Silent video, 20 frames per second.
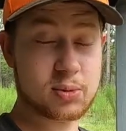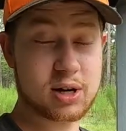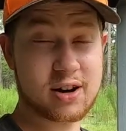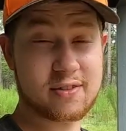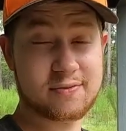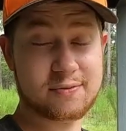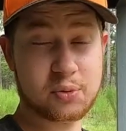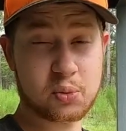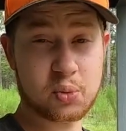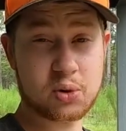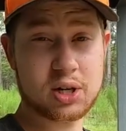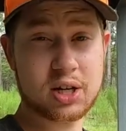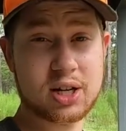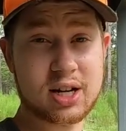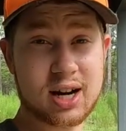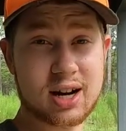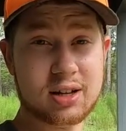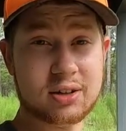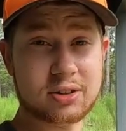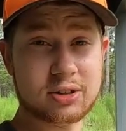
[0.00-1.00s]
about
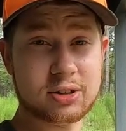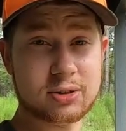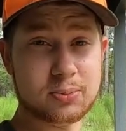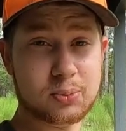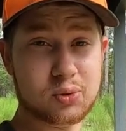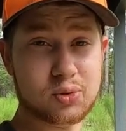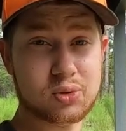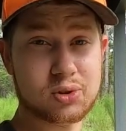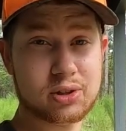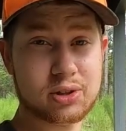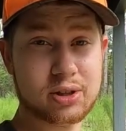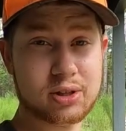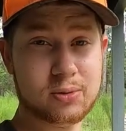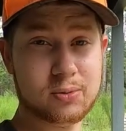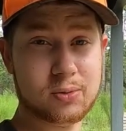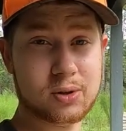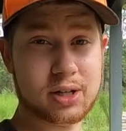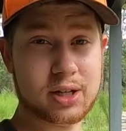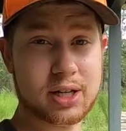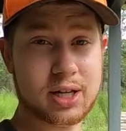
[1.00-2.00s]
$40 more
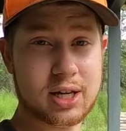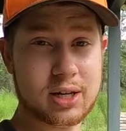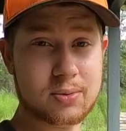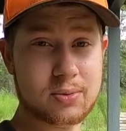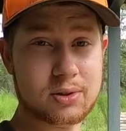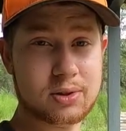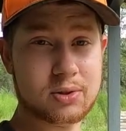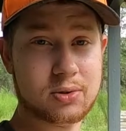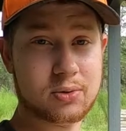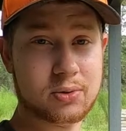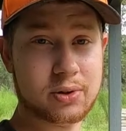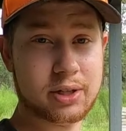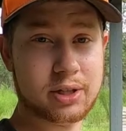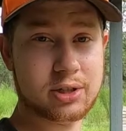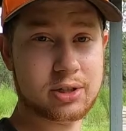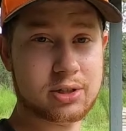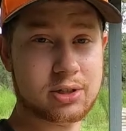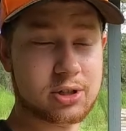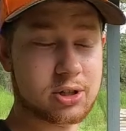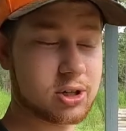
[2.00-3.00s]
than what he was
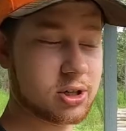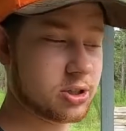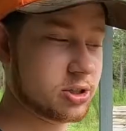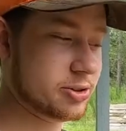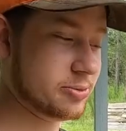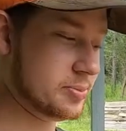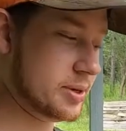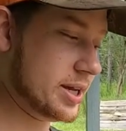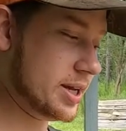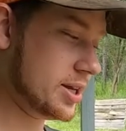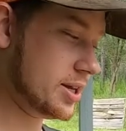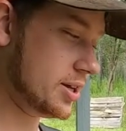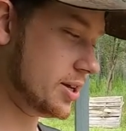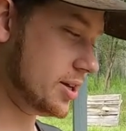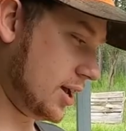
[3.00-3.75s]
going to charge me.